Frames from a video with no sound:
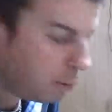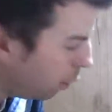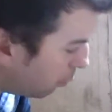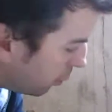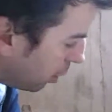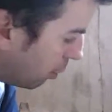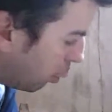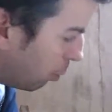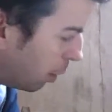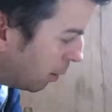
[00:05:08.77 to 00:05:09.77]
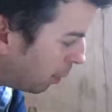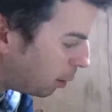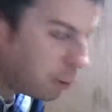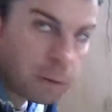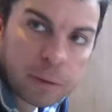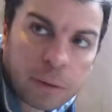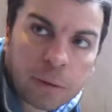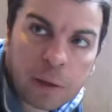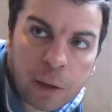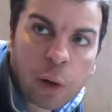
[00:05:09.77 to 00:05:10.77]
Obviously it will be, but I'd like to
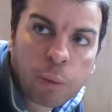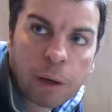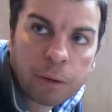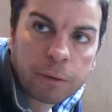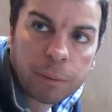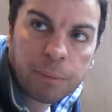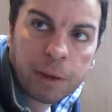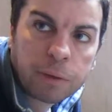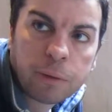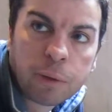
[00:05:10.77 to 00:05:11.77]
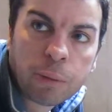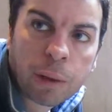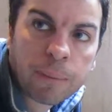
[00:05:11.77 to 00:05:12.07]
see an old one compared to a new one.